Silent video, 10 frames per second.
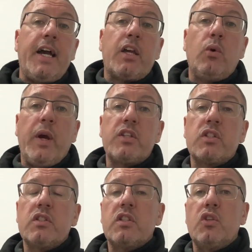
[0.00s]

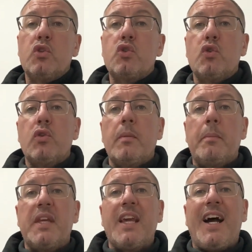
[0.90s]
questions that you should
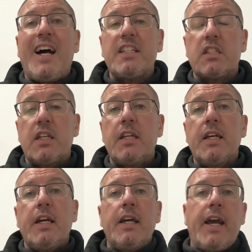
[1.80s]
be asking
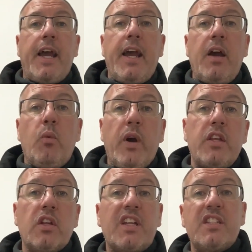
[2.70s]
when
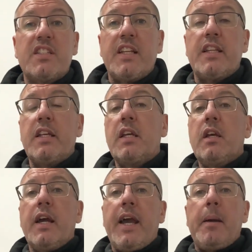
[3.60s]
you're considering
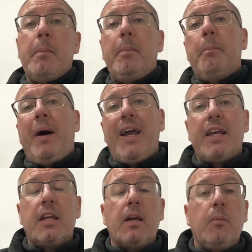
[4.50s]

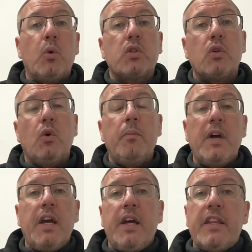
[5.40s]
buying a motorhome.
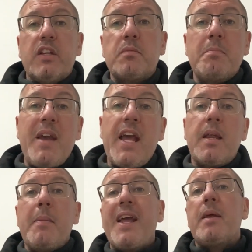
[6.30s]
There's
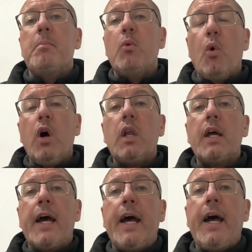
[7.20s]
many, many more
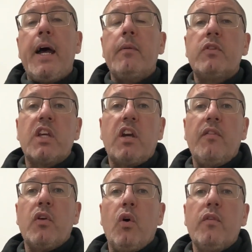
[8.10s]
to
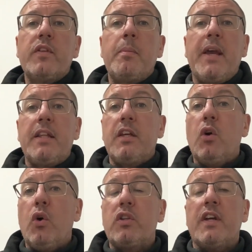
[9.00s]
cover off depending
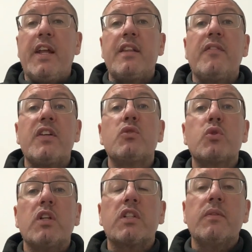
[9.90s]
on your individual
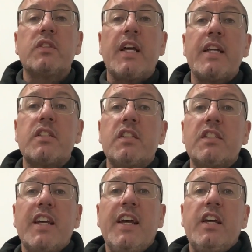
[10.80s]
circumstances,
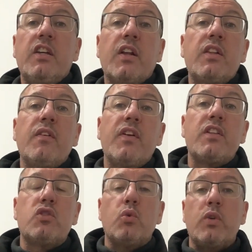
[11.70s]
your
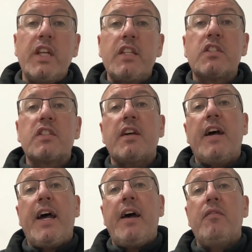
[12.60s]
individual needs
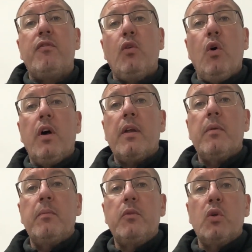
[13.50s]
for
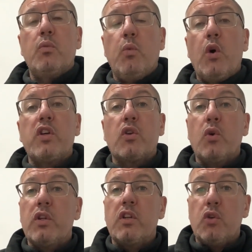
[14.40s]
what you're
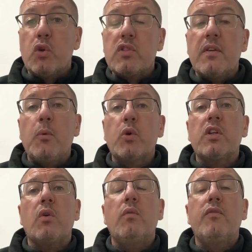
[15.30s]
going to use the
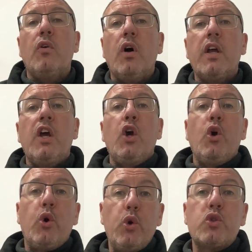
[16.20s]
motorhome for,
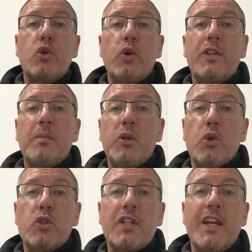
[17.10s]
who's going to be
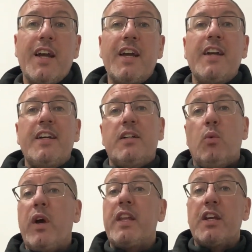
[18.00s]
using it,
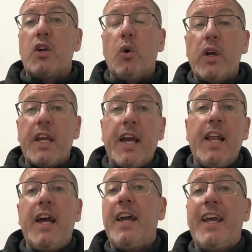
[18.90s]
where are you going in
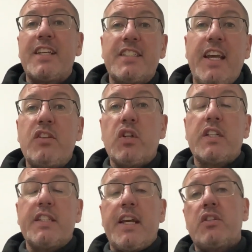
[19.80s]
it, etc.,
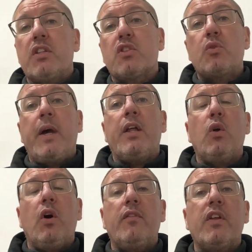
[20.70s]
etc. There's quite a
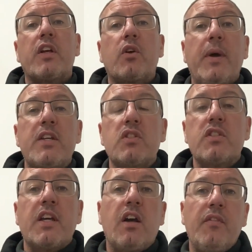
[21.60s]
lot of other questions
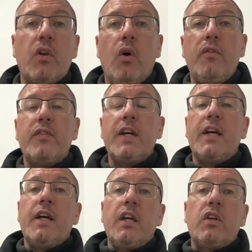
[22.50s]
to cover off.
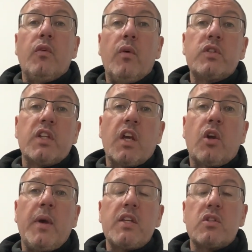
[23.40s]
You've obviously got
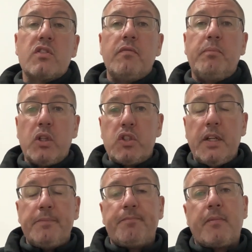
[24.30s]
questions of
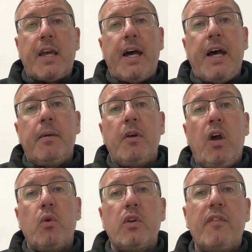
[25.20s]
budget,
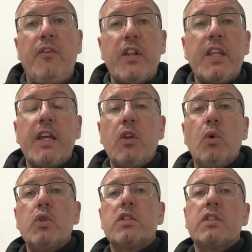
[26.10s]
how you're funding
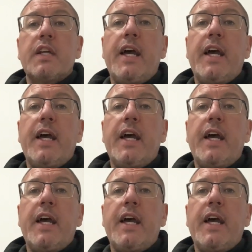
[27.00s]
those,